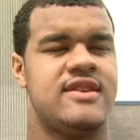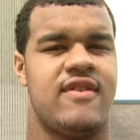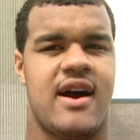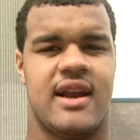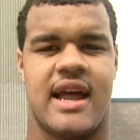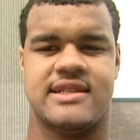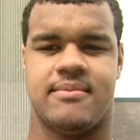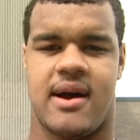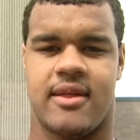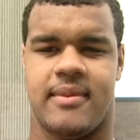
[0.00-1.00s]
It's fine. It
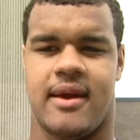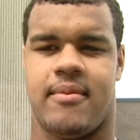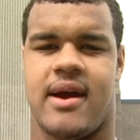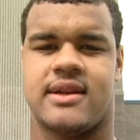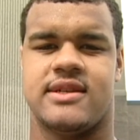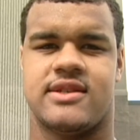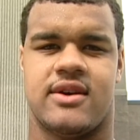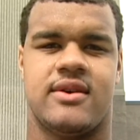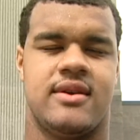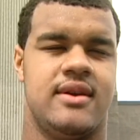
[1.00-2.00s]
hasn't bothered me in practice,
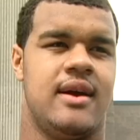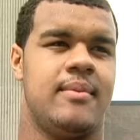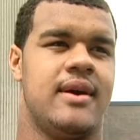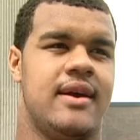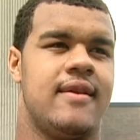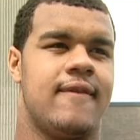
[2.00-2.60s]
so I'm good.